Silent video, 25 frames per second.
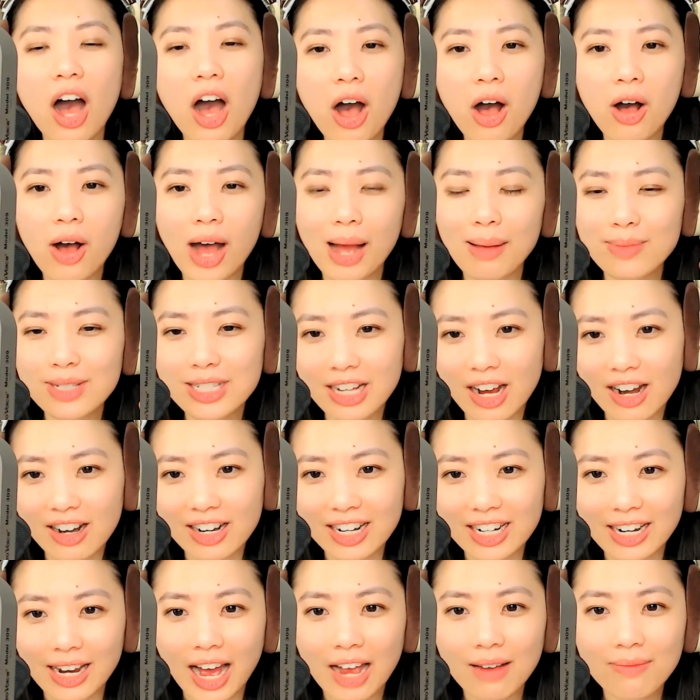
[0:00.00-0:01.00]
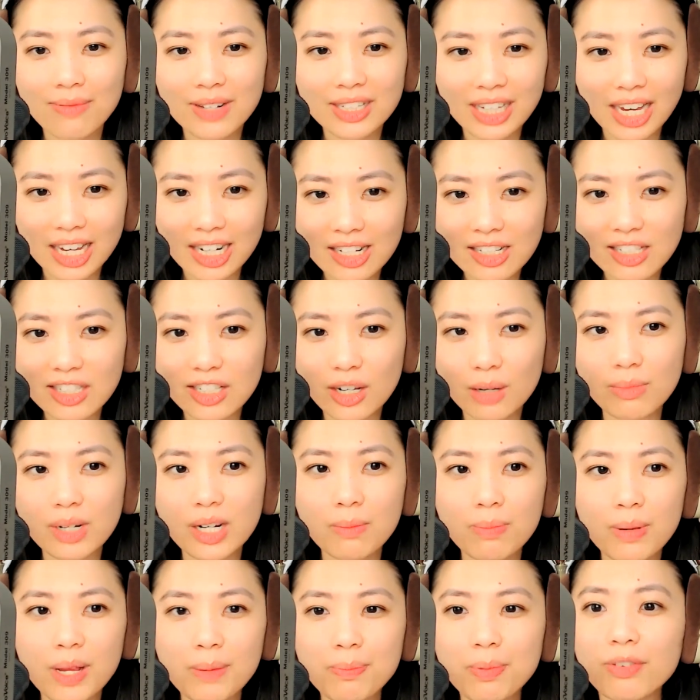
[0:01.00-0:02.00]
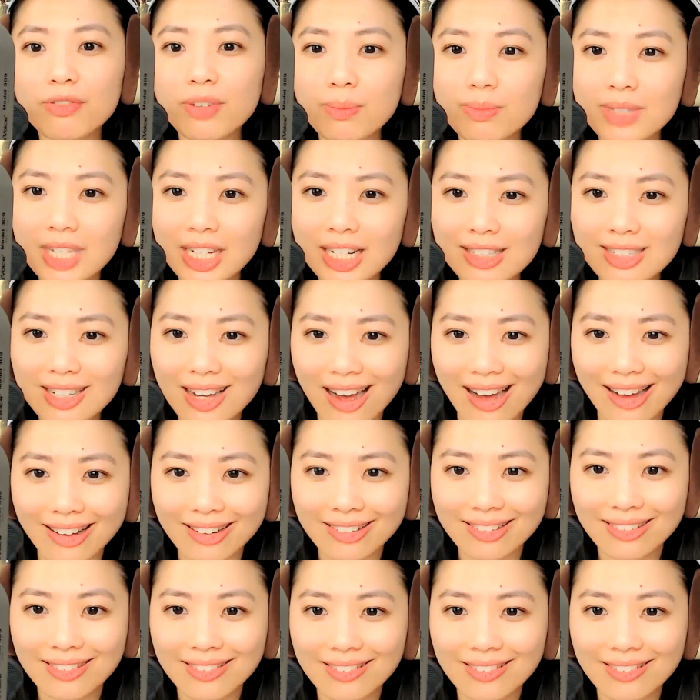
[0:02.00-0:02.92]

oh i'm sorry i've been getting so many people from tiktok